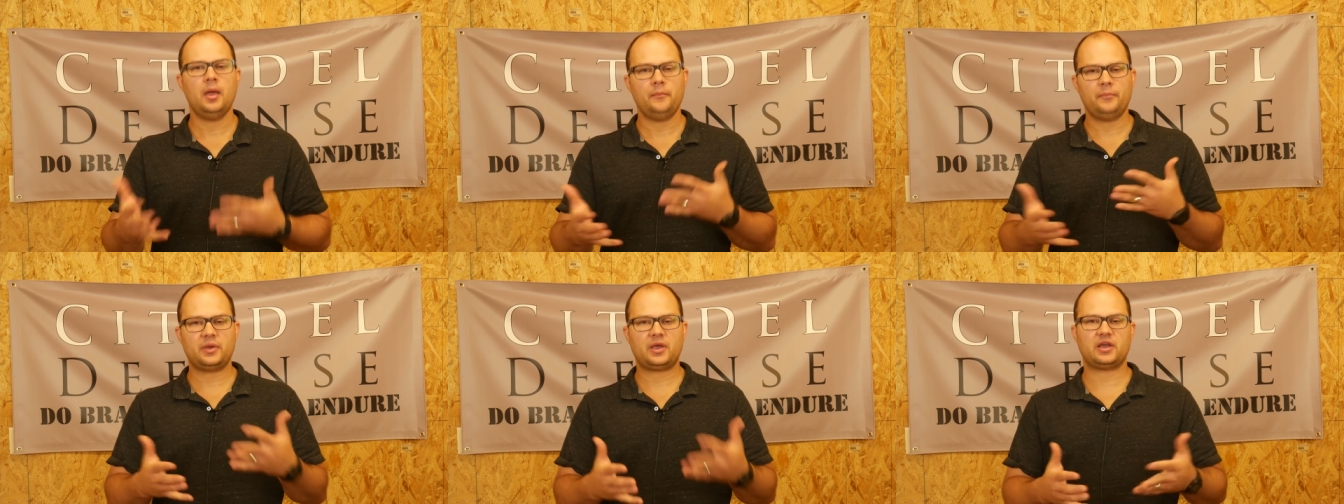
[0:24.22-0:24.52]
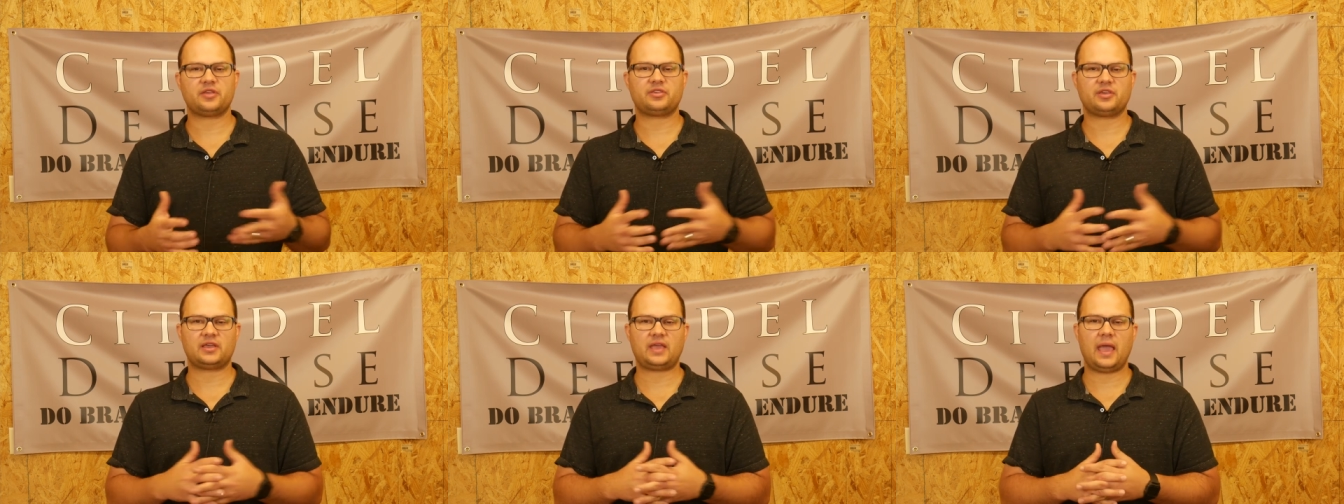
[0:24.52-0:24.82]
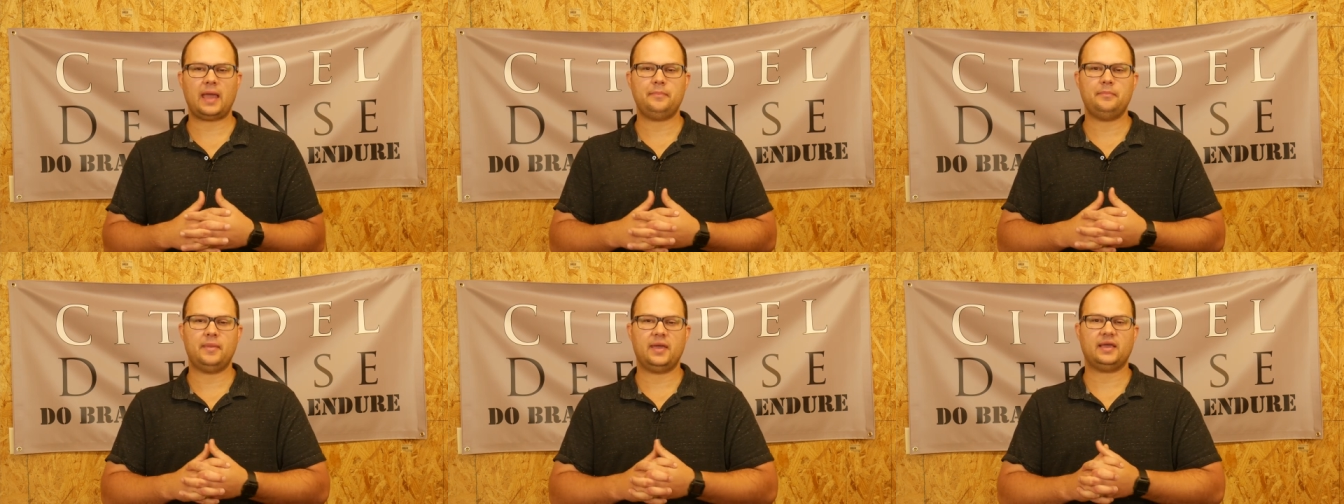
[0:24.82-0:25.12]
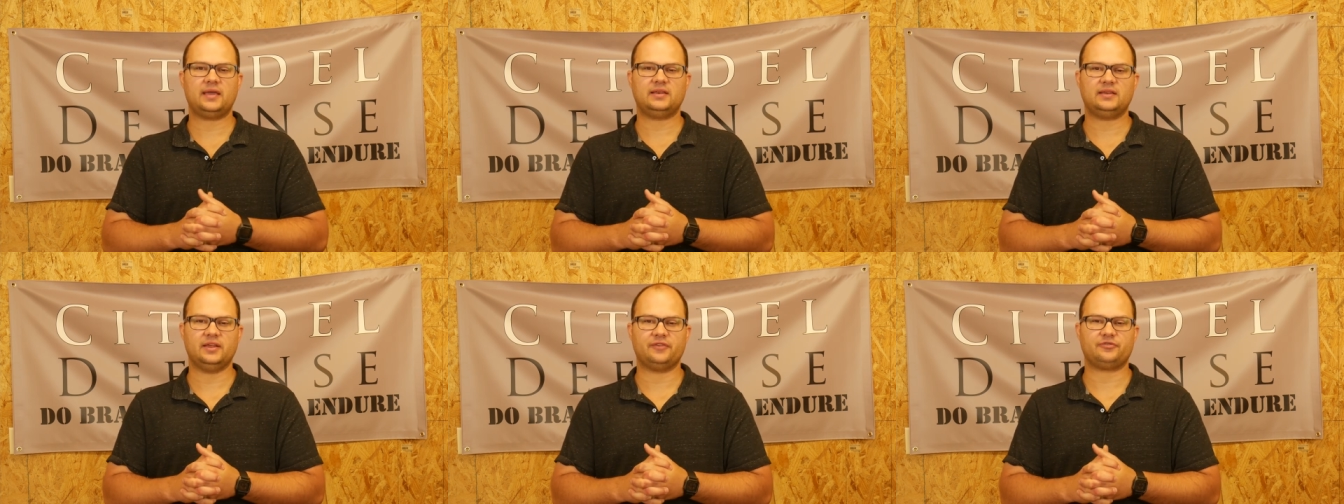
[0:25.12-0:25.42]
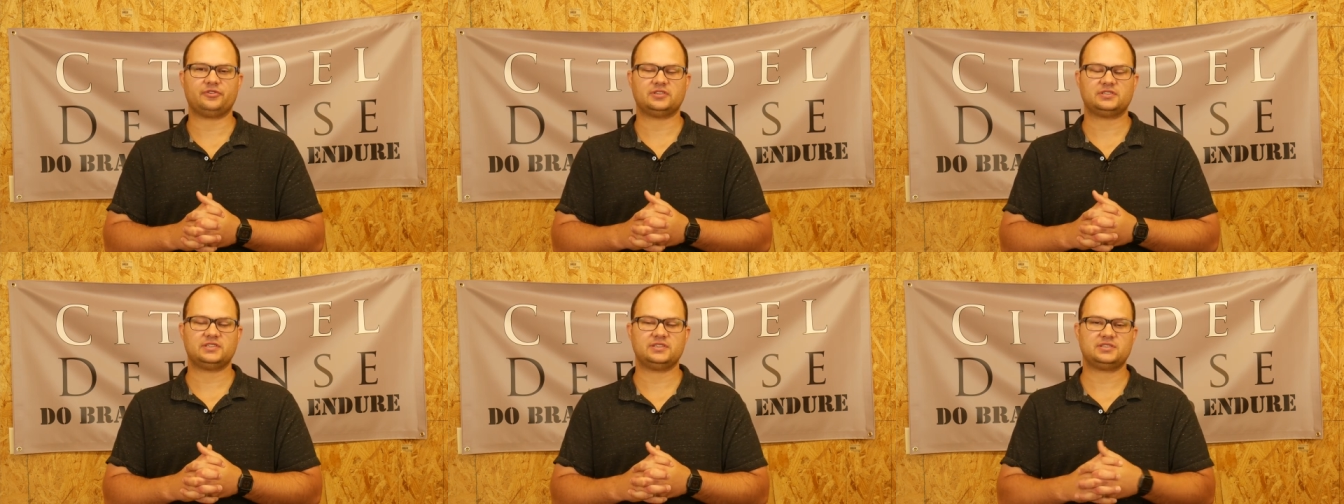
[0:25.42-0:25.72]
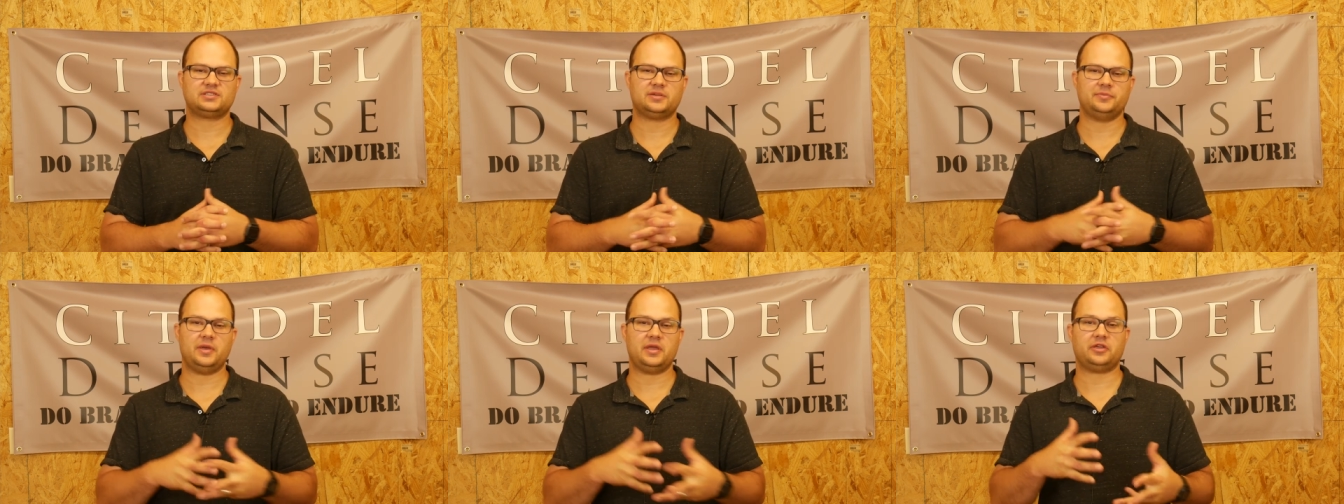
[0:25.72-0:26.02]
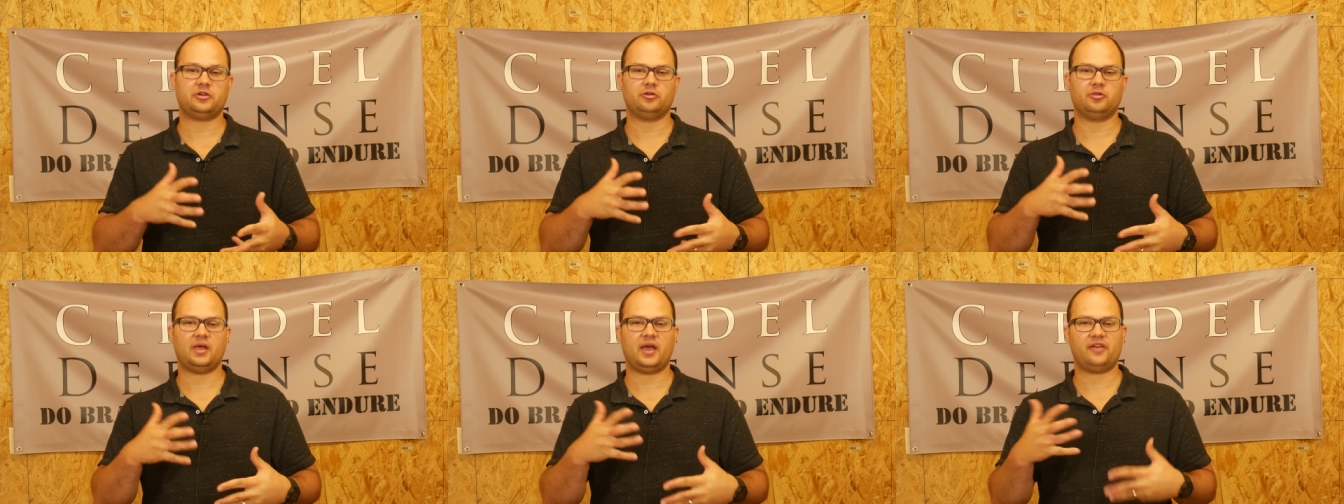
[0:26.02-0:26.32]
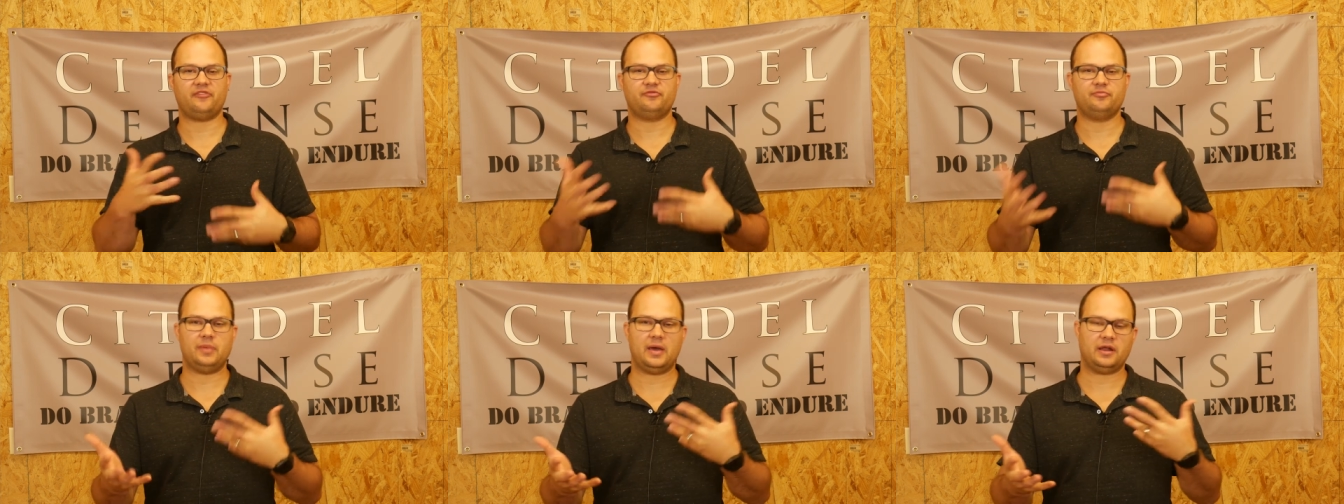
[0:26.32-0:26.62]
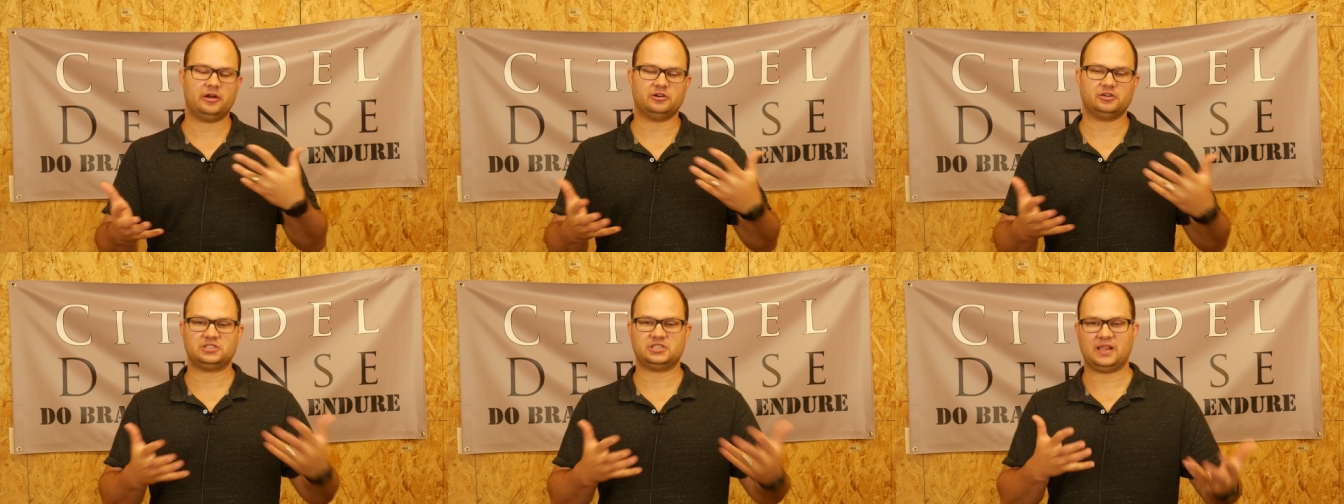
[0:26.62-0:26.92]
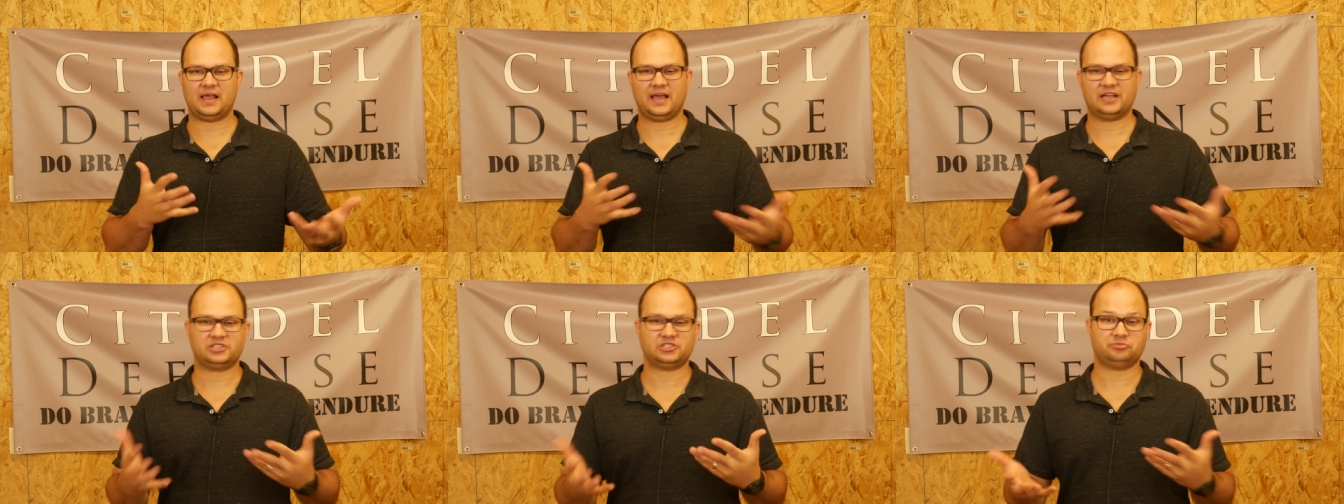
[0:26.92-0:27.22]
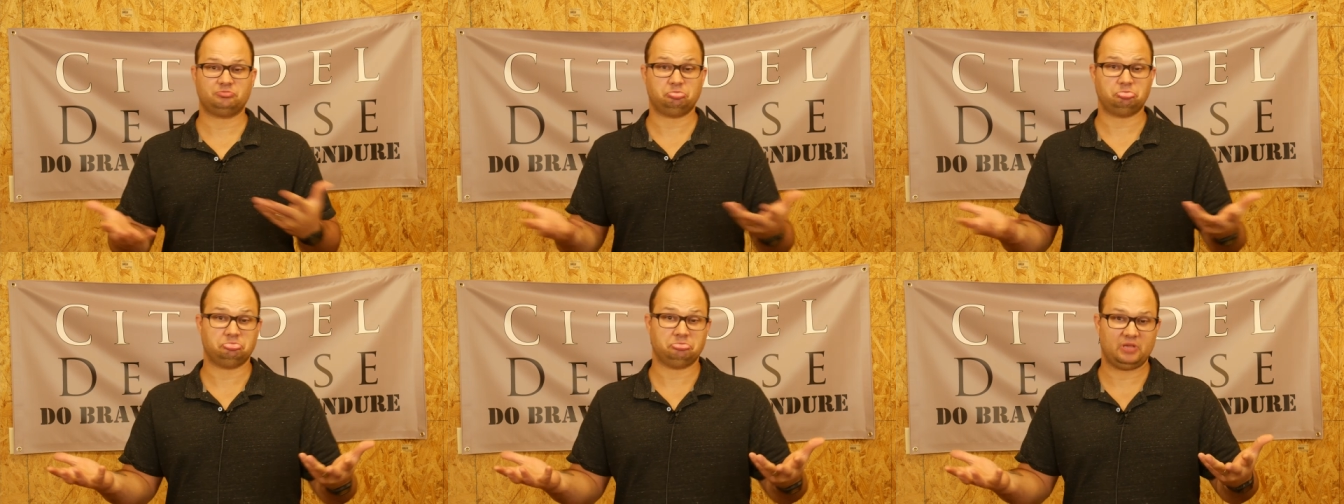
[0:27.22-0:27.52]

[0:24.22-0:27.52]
because it can make differences to make your life better slash